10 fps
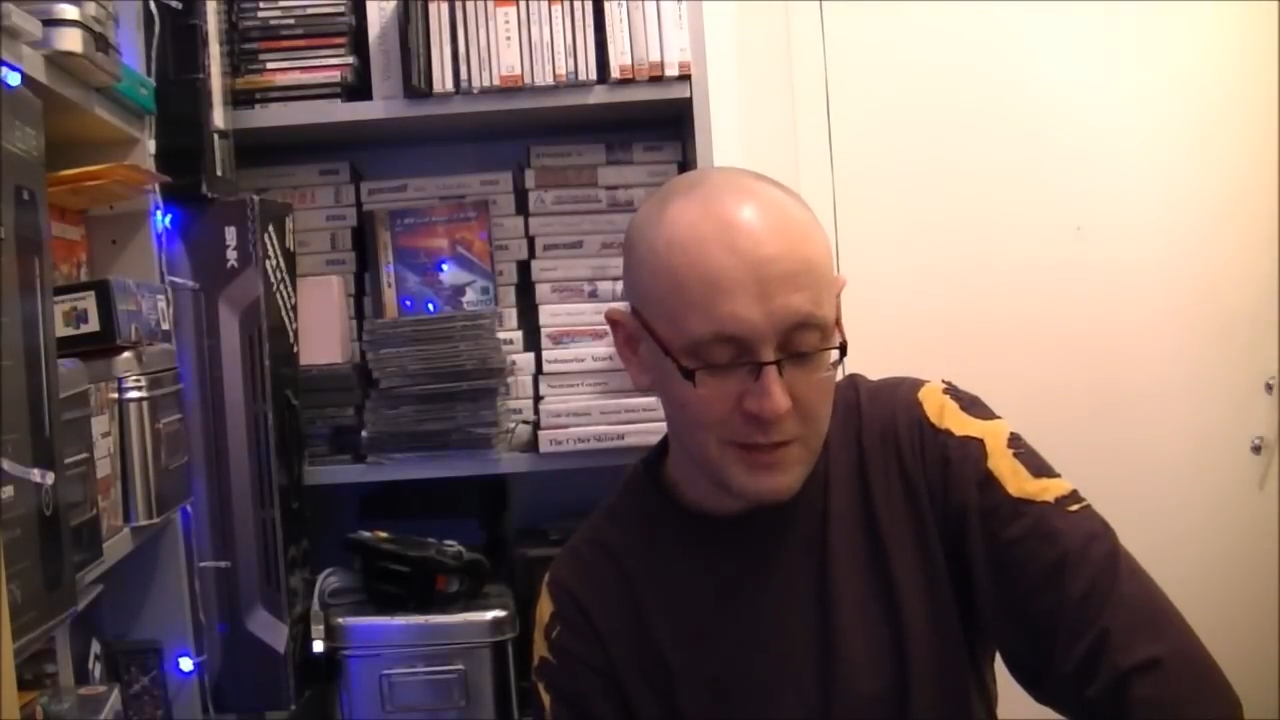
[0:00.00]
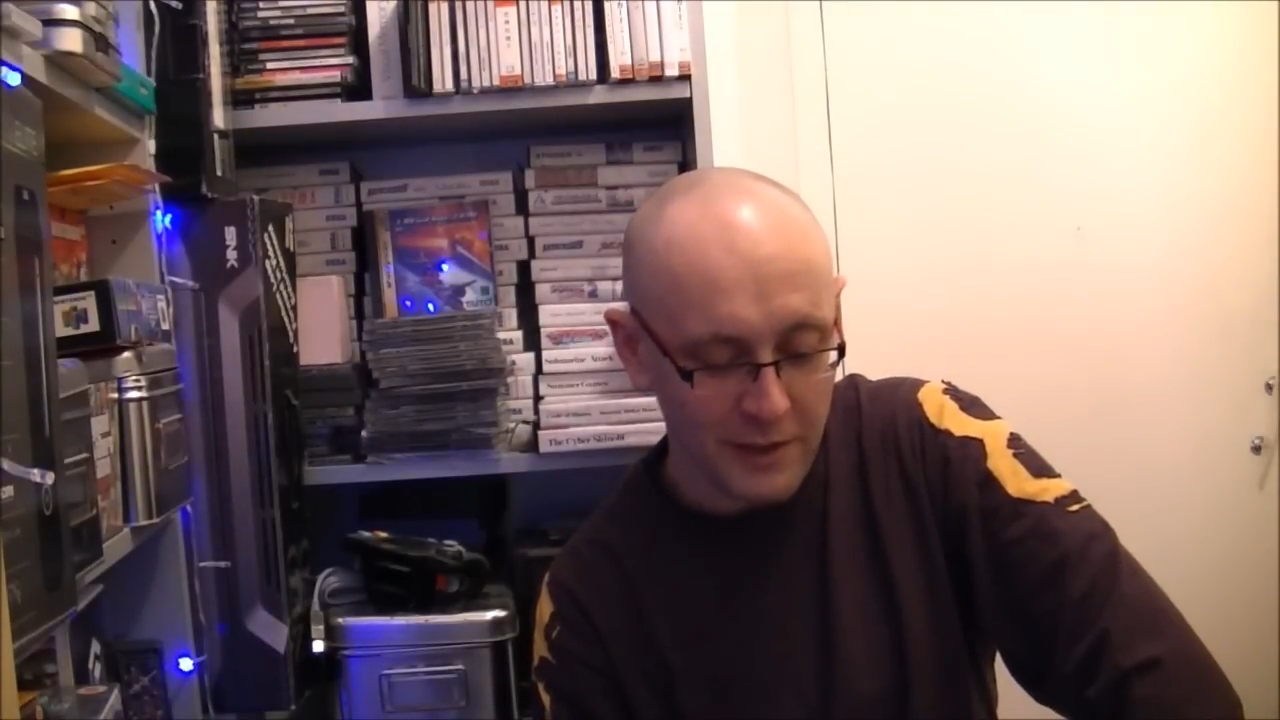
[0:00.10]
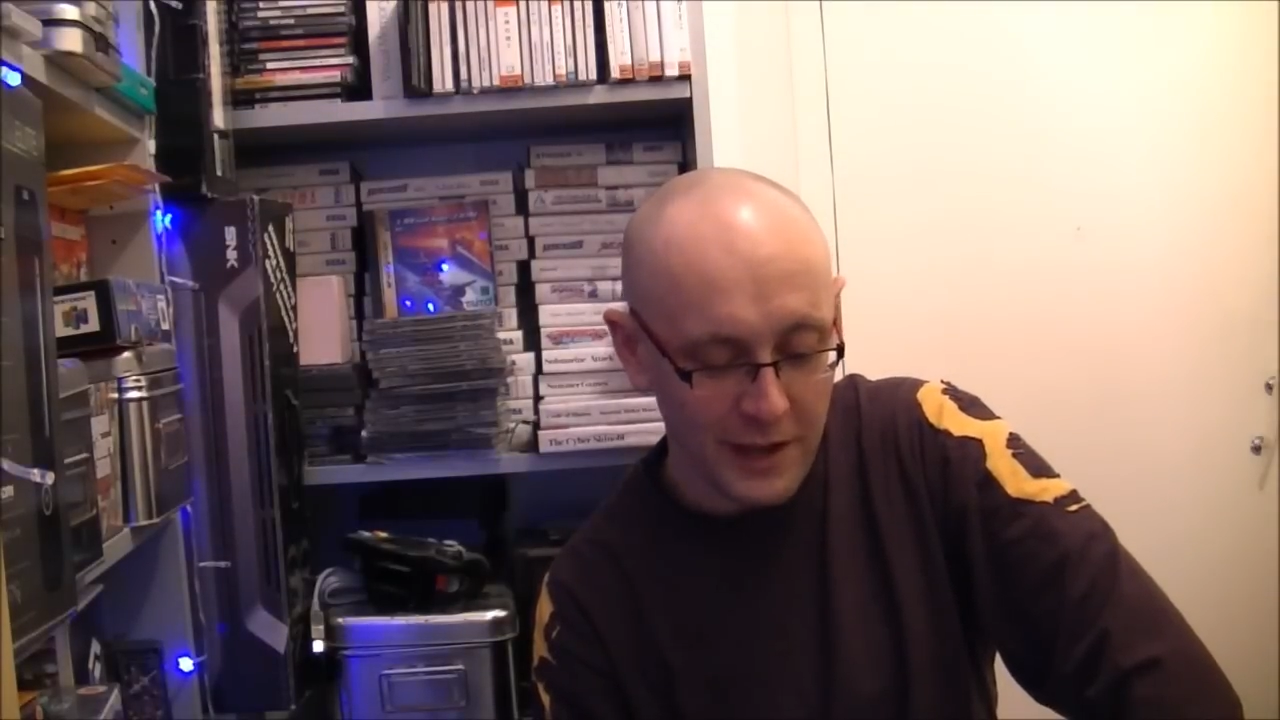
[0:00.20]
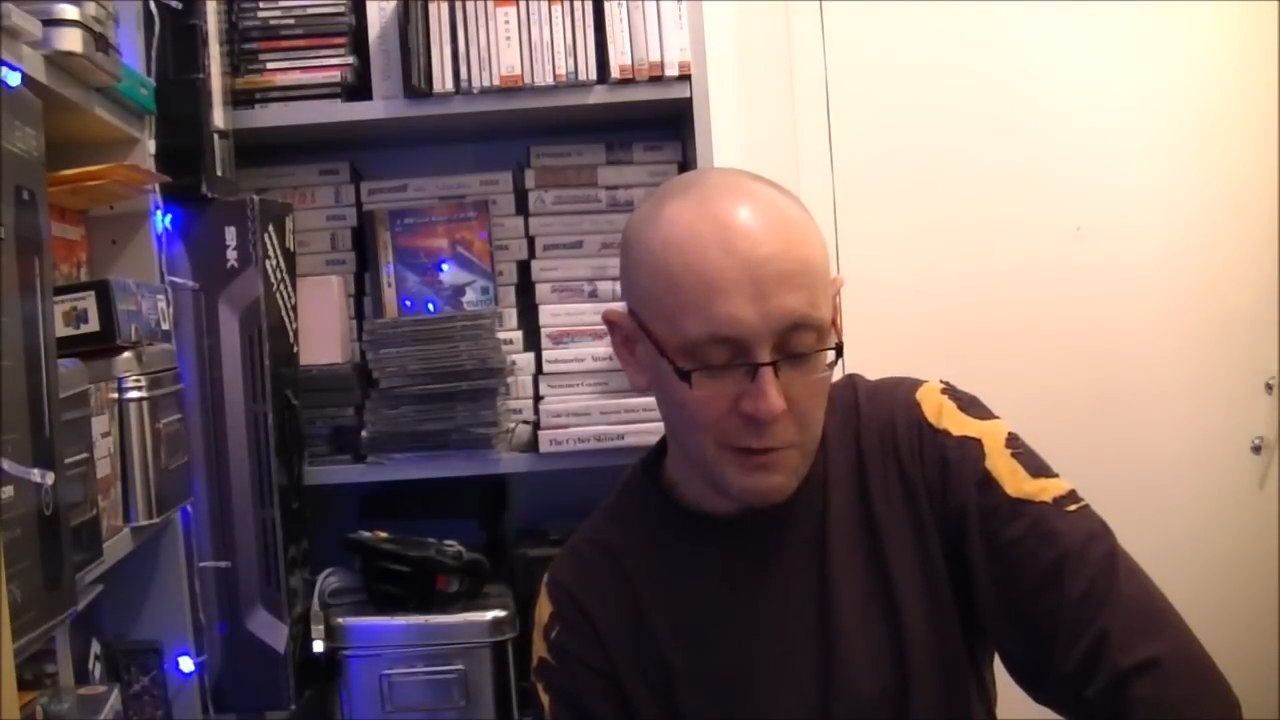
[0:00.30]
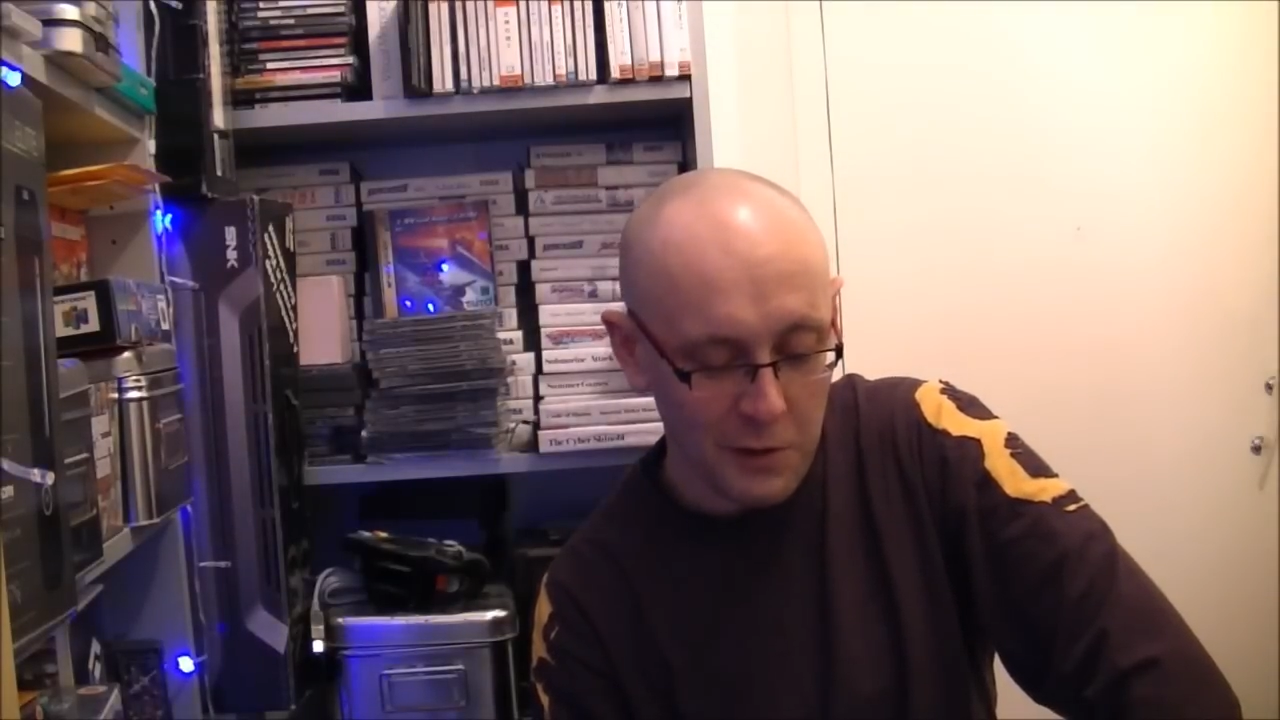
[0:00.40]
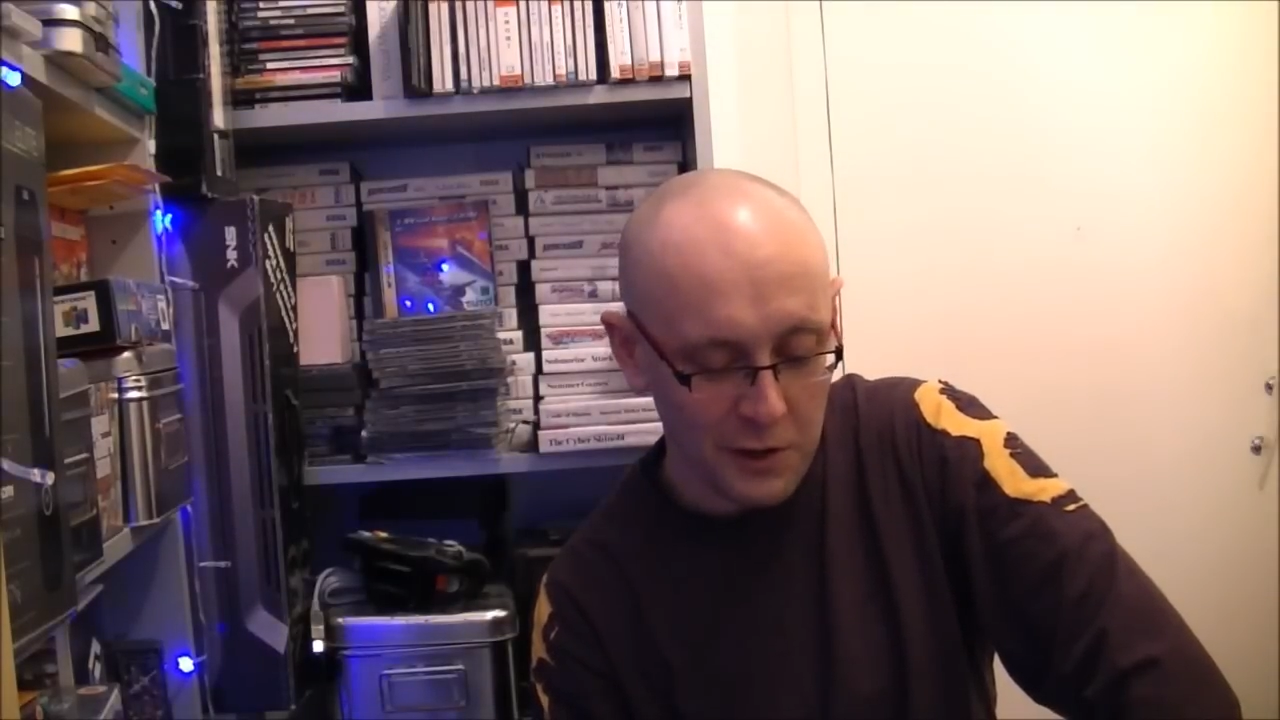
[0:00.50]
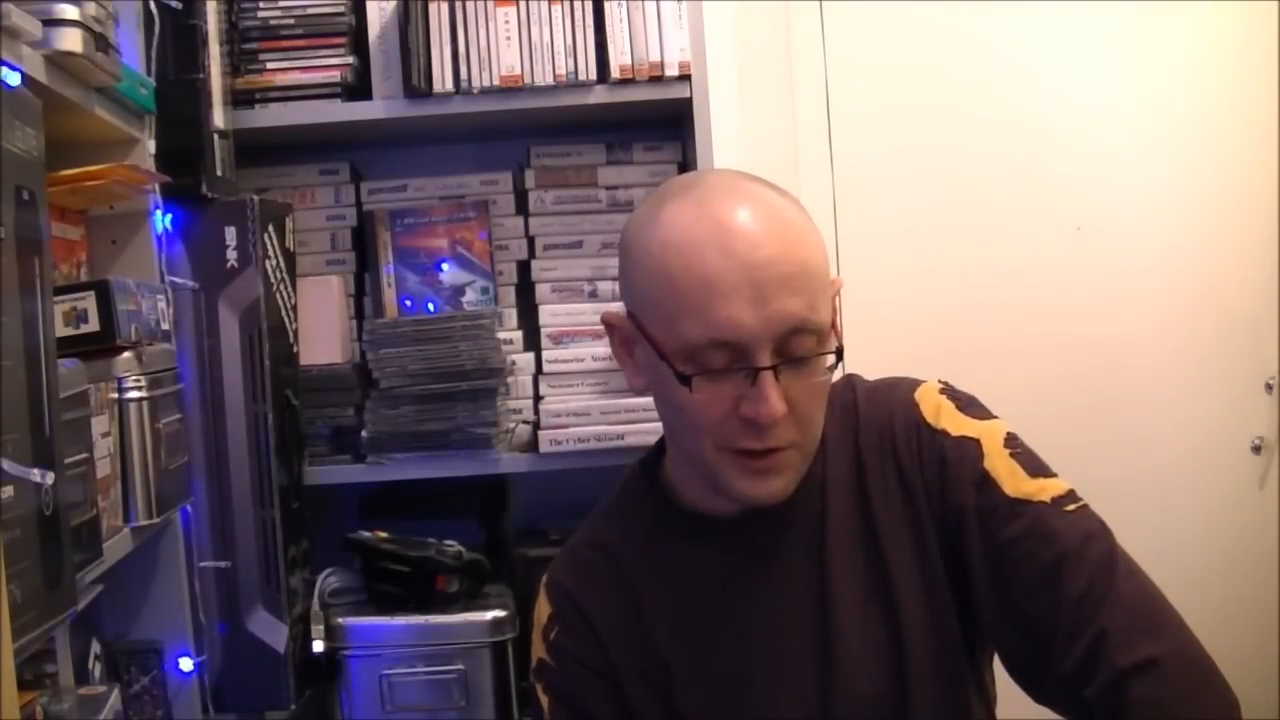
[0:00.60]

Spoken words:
of artwork